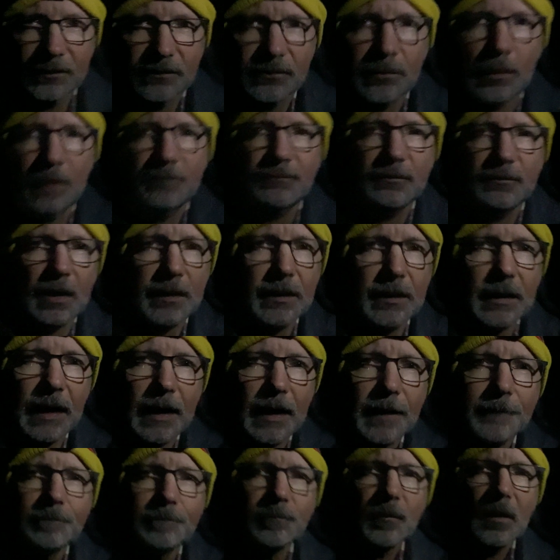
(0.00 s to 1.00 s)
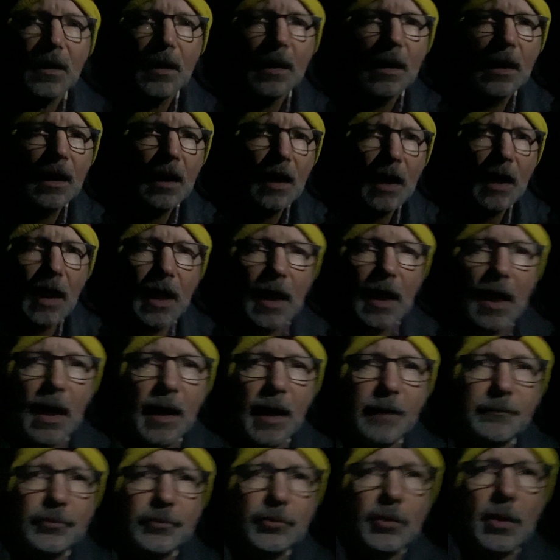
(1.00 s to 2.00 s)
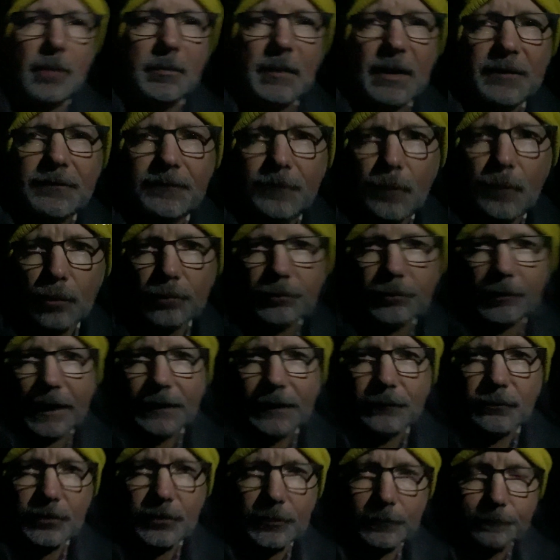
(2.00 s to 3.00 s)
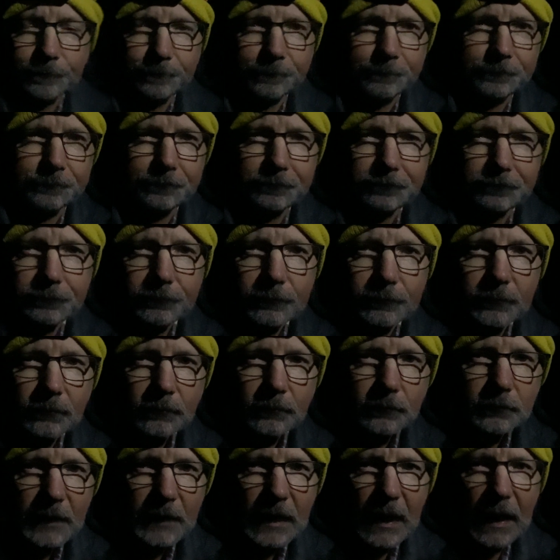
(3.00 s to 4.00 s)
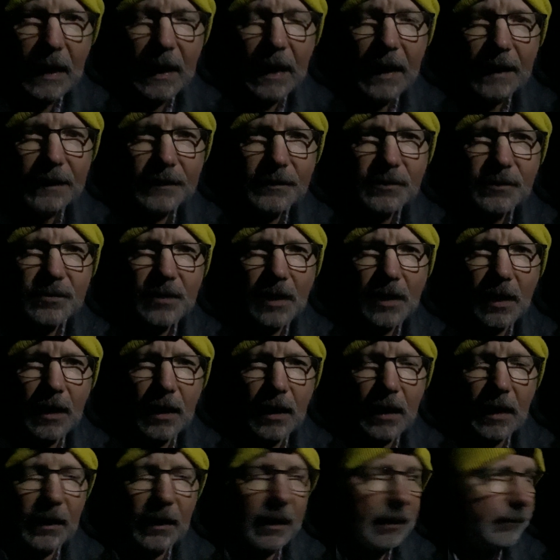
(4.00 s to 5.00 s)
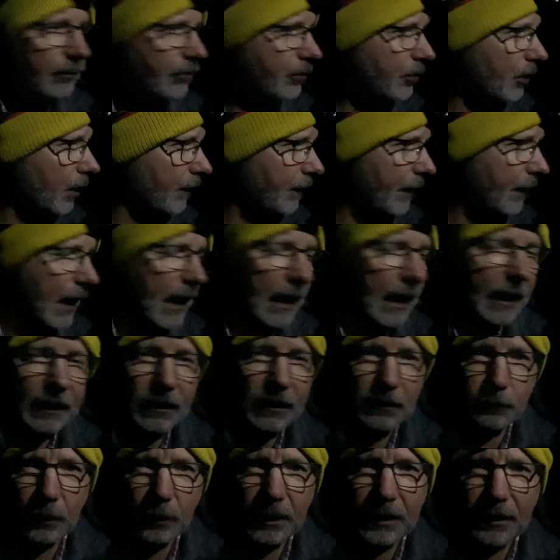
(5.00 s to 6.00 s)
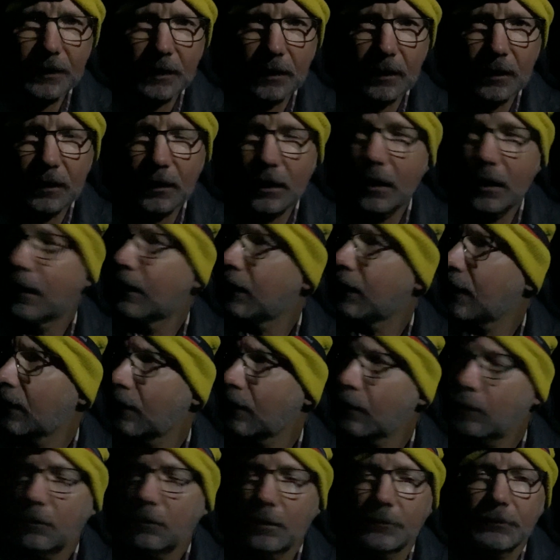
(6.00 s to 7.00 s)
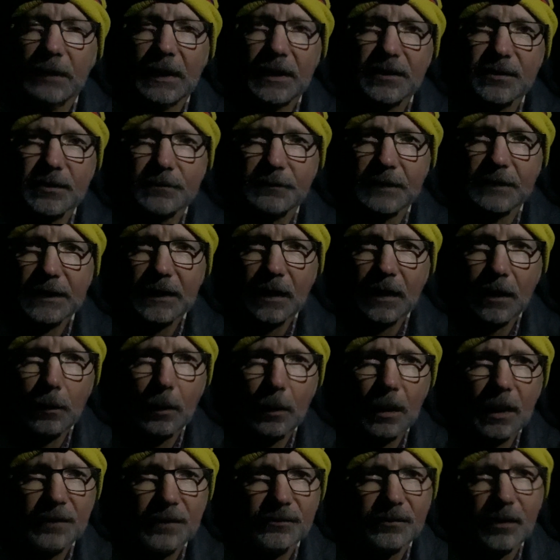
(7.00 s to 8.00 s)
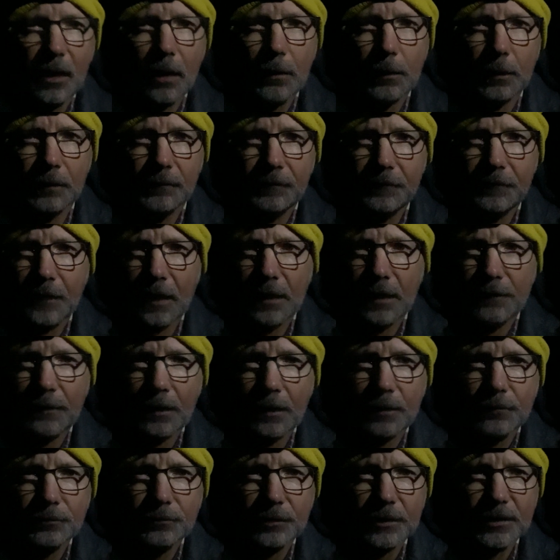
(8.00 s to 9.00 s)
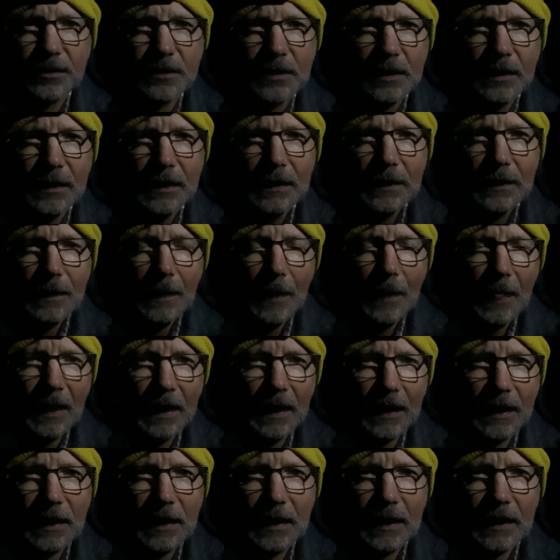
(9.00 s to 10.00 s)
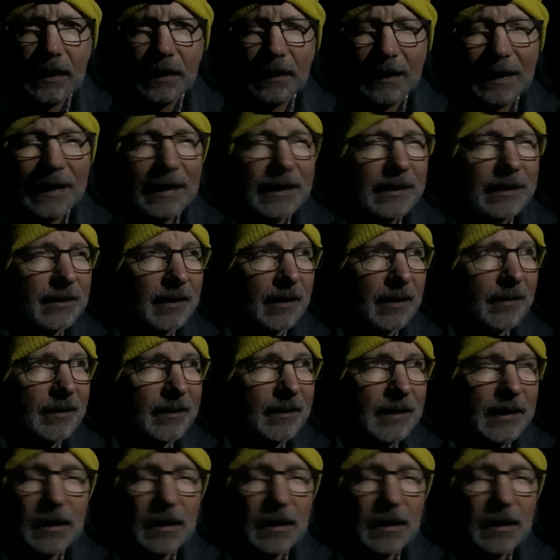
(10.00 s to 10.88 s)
so I've done that. I've shot my foreground, and I've shot that with a relatively low ISO of 500, and I think